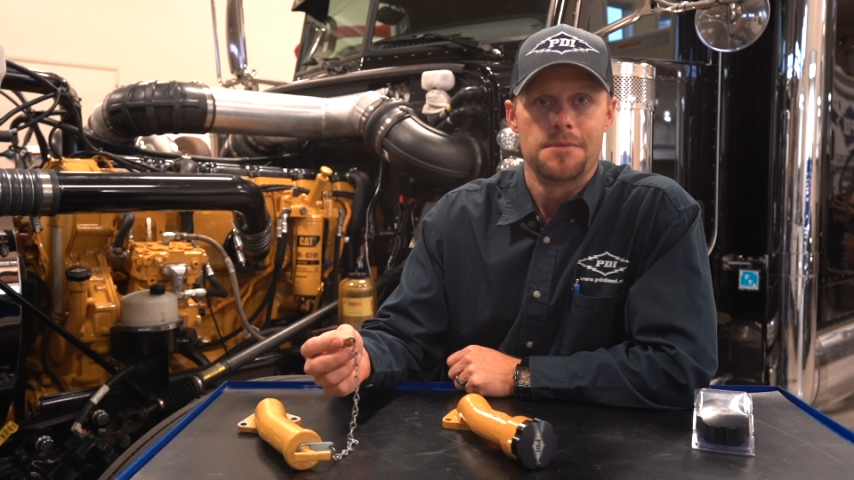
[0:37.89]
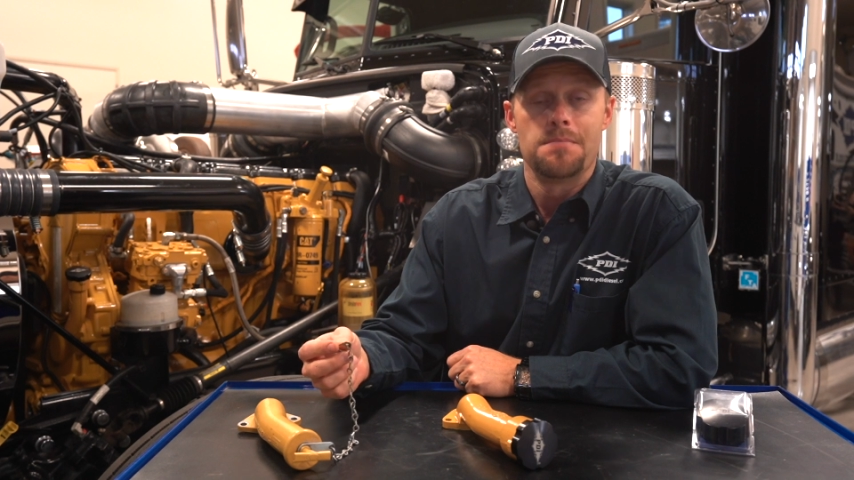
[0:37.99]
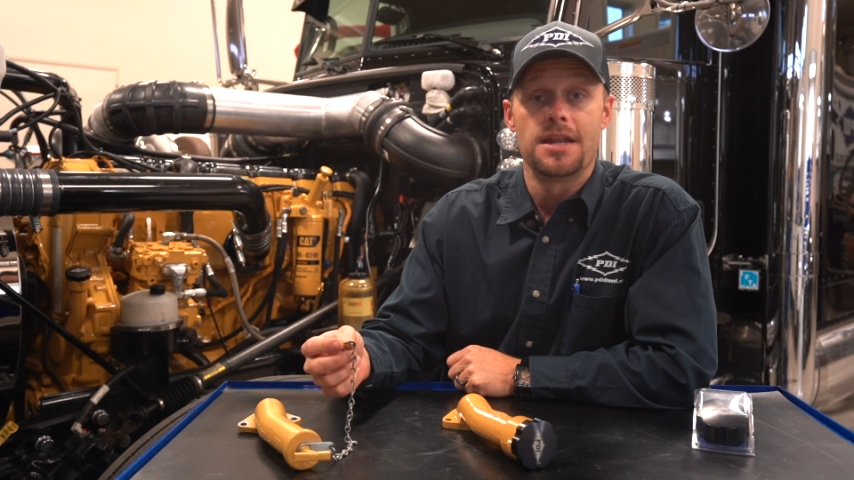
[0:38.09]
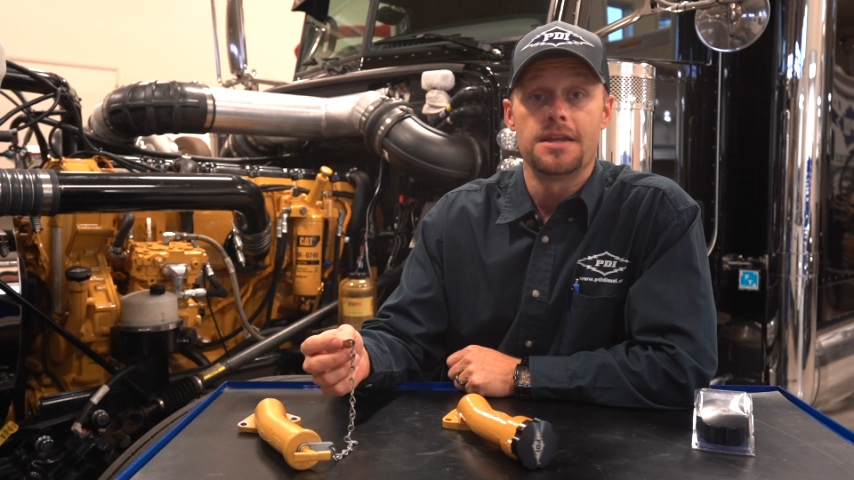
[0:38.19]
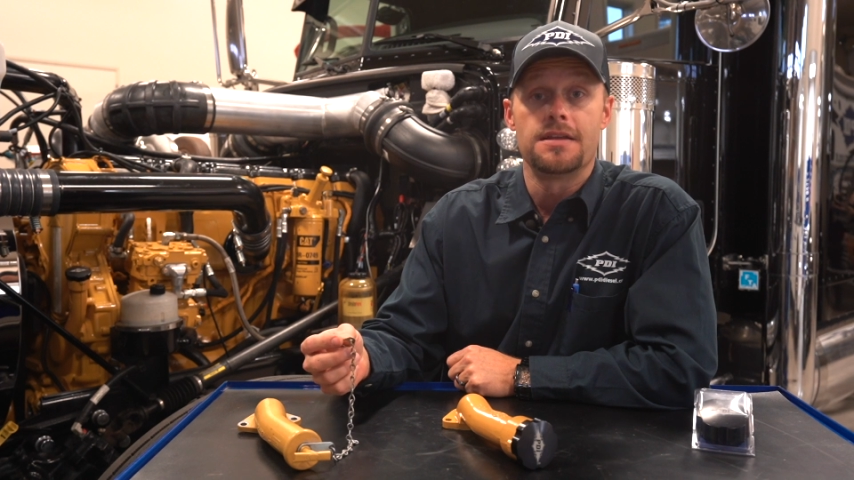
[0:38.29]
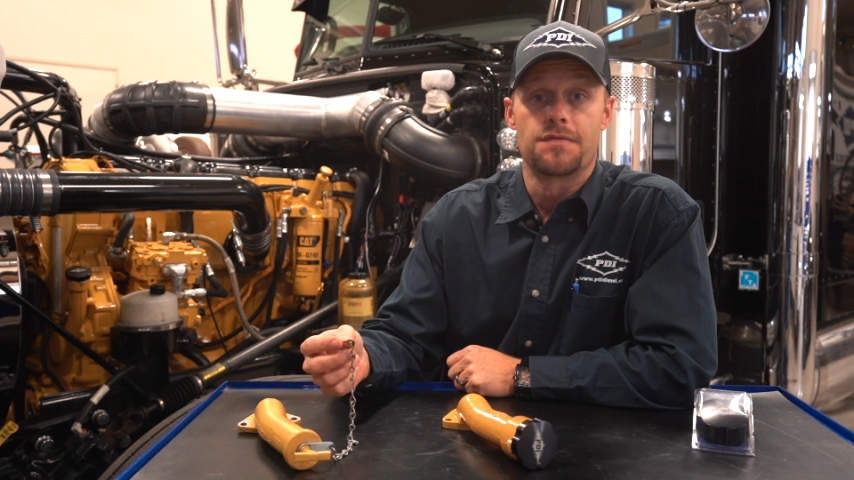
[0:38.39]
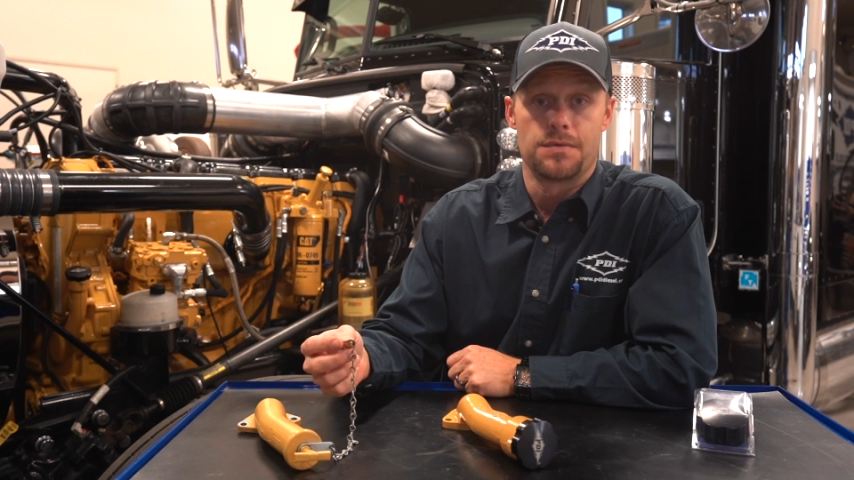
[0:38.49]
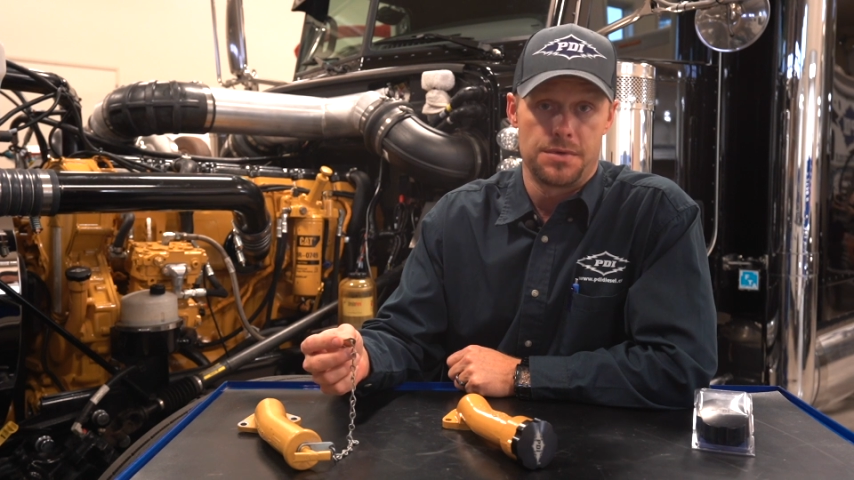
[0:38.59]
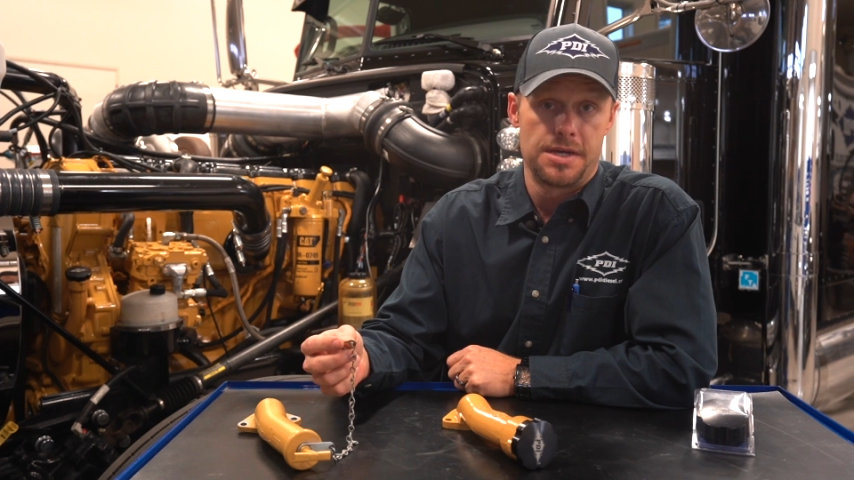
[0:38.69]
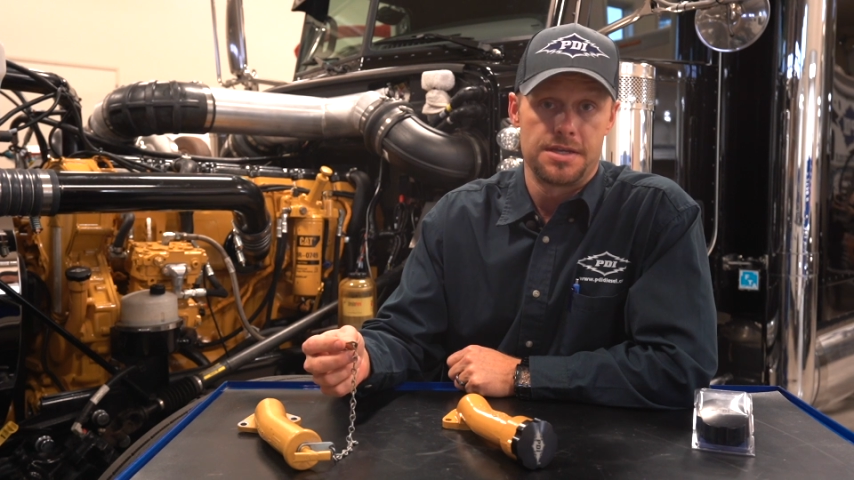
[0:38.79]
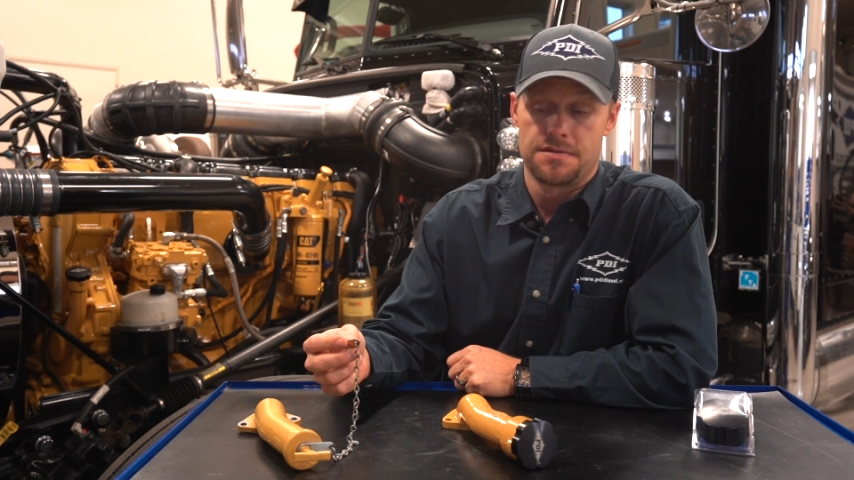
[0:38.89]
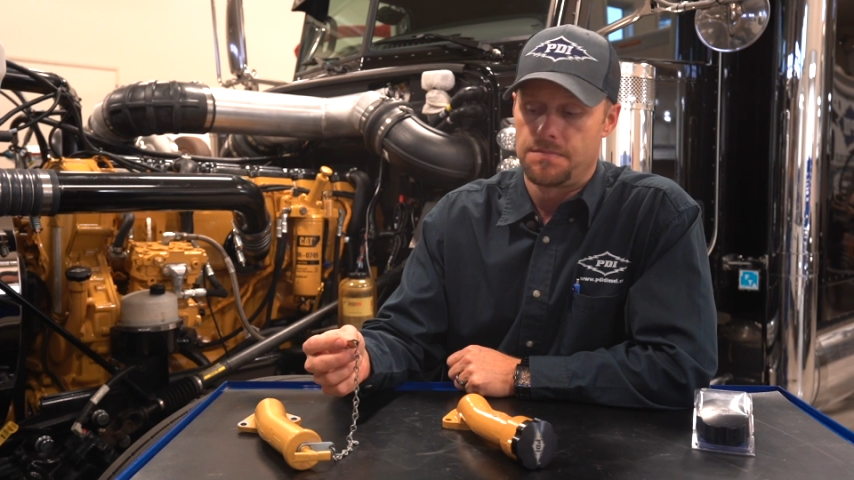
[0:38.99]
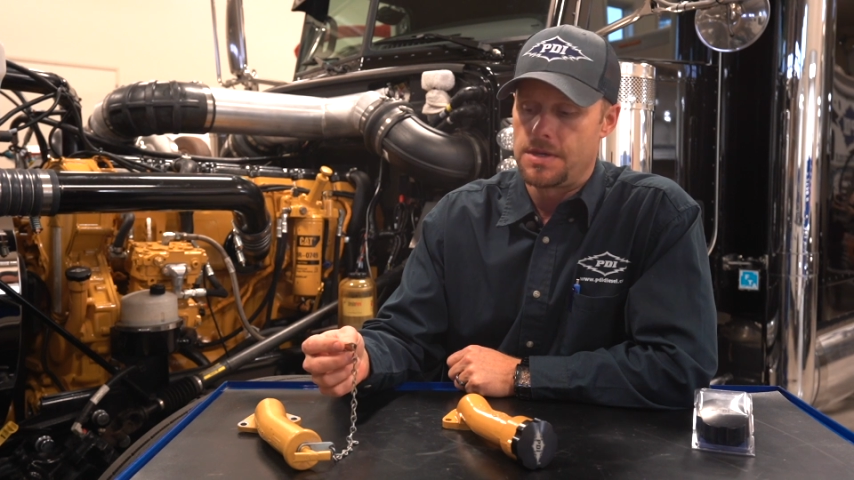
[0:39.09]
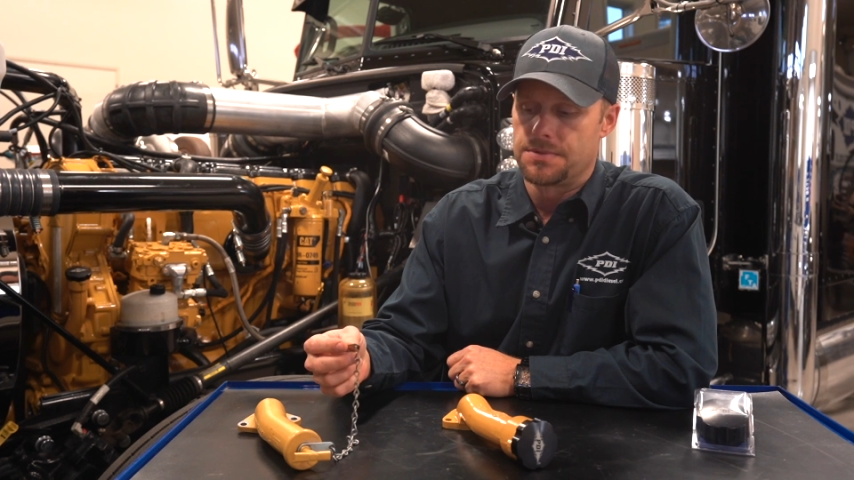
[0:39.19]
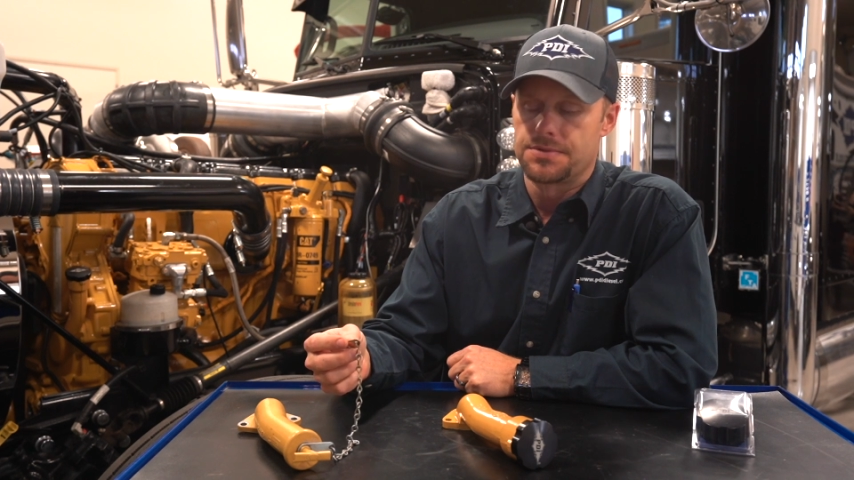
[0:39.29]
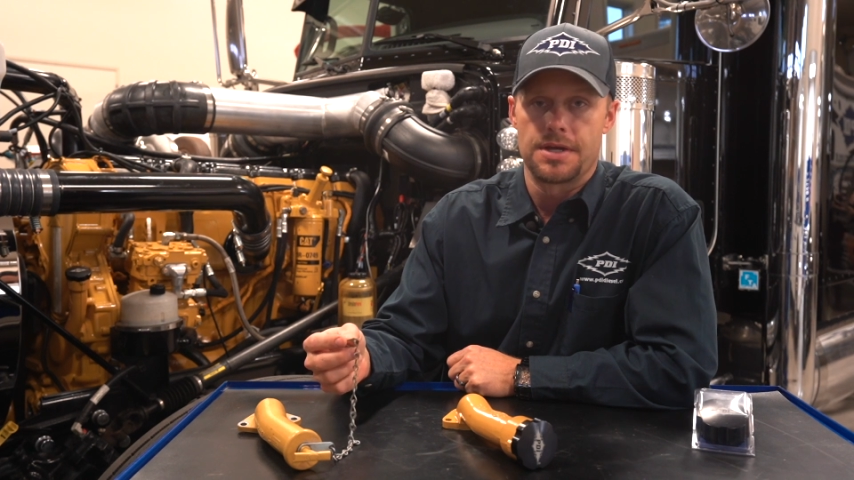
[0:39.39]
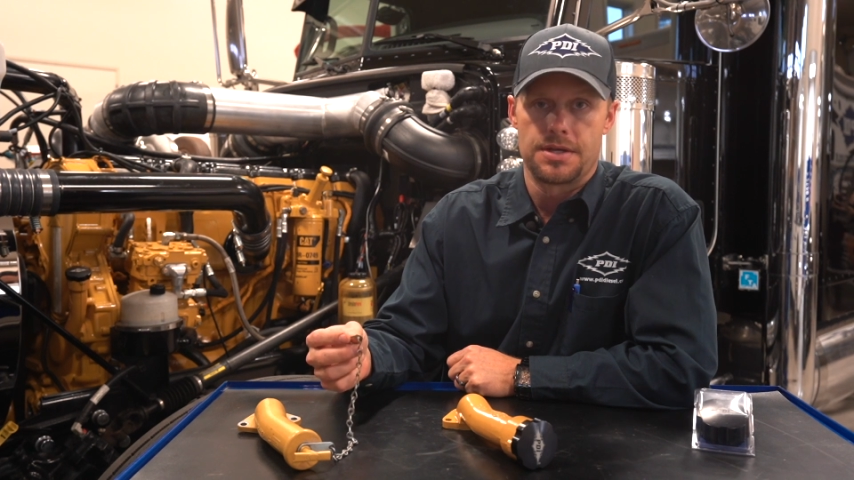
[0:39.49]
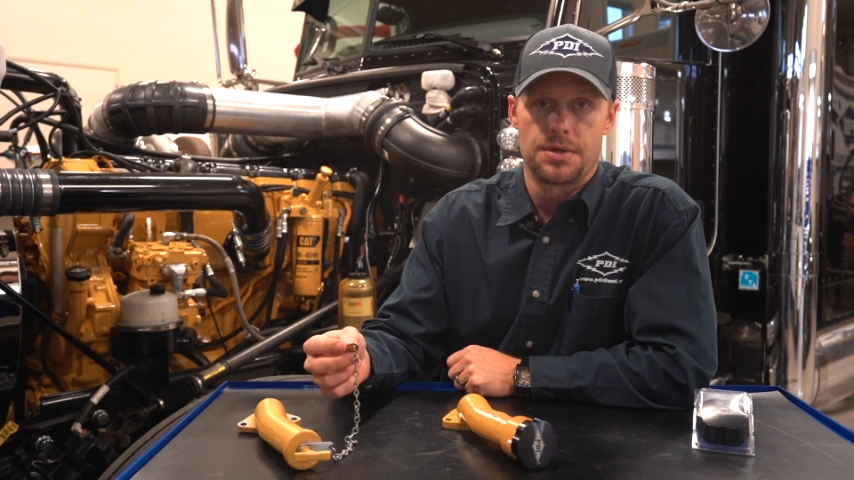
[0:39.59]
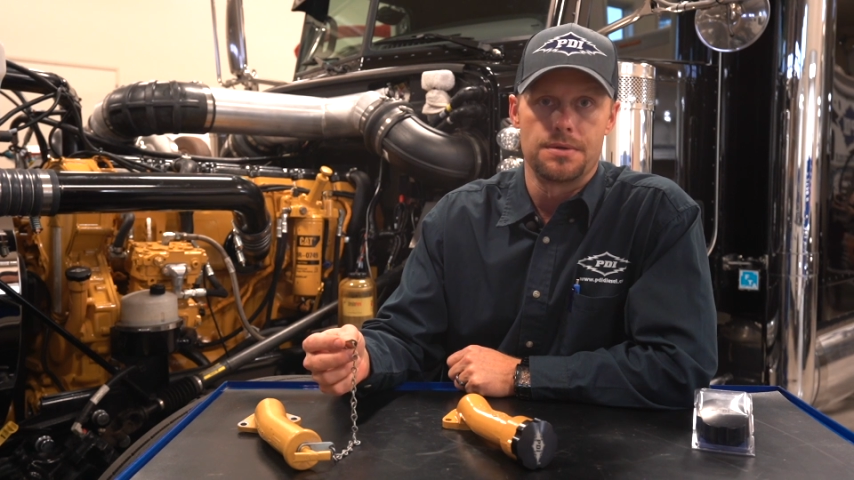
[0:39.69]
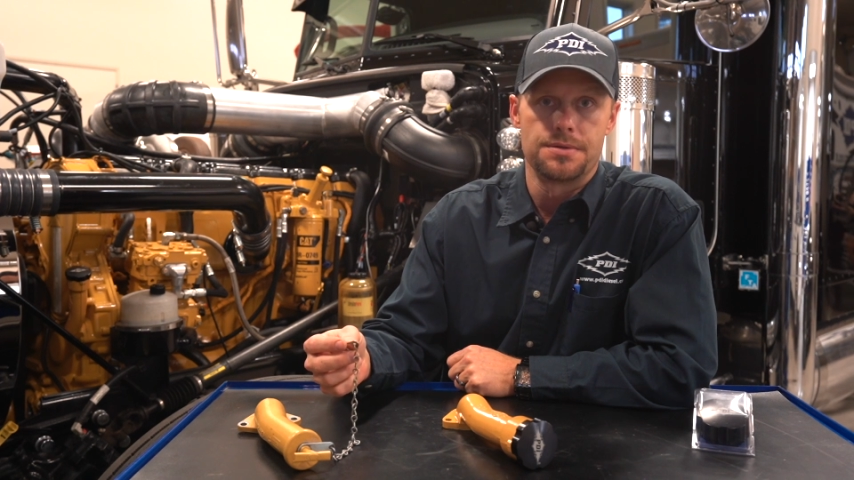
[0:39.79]
many different ways of people
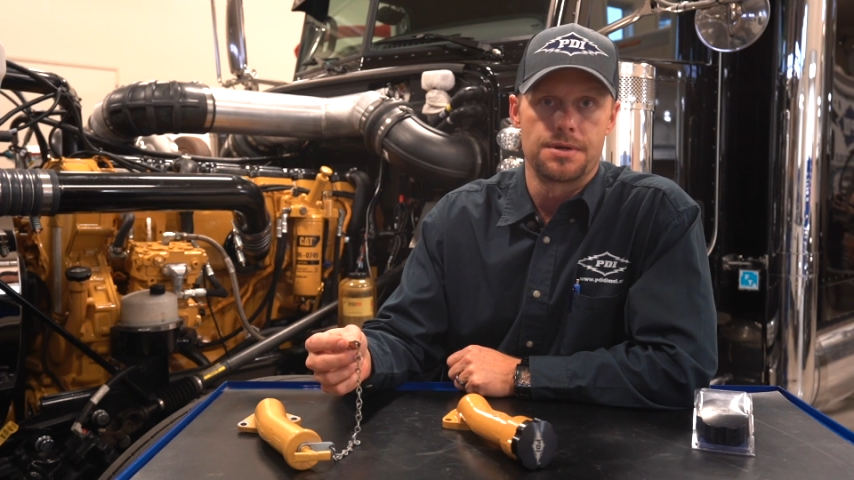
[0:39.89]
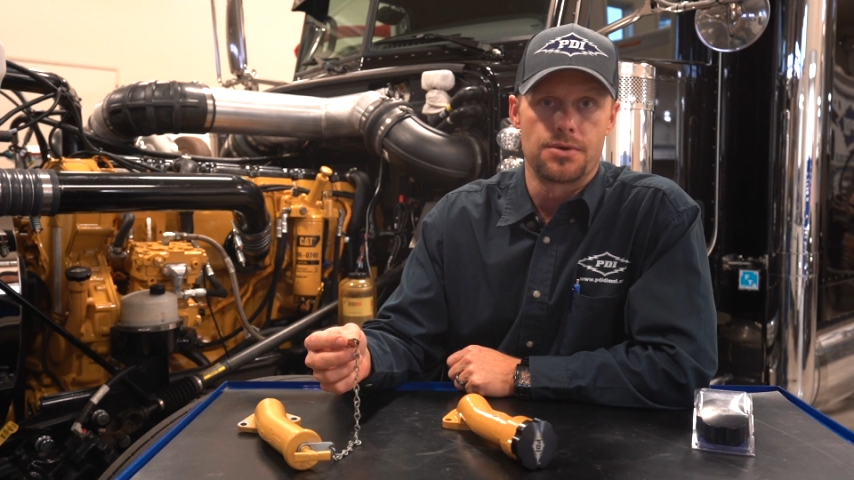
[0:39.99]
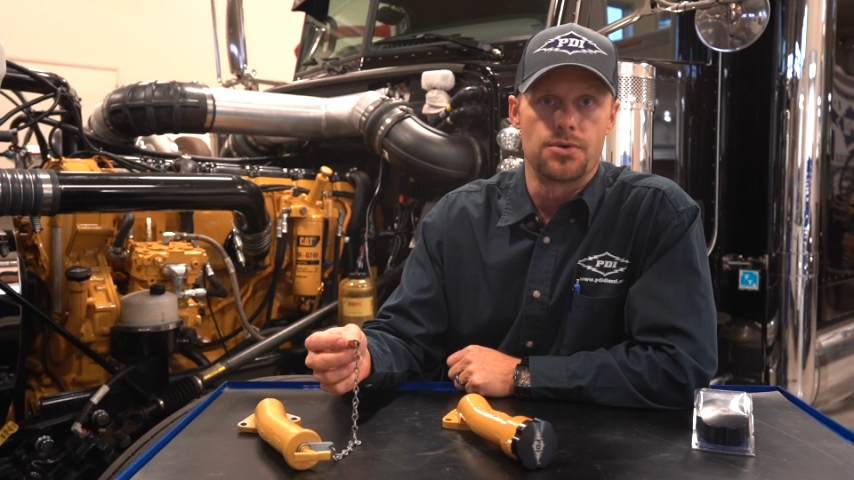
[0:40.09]
trying to hold their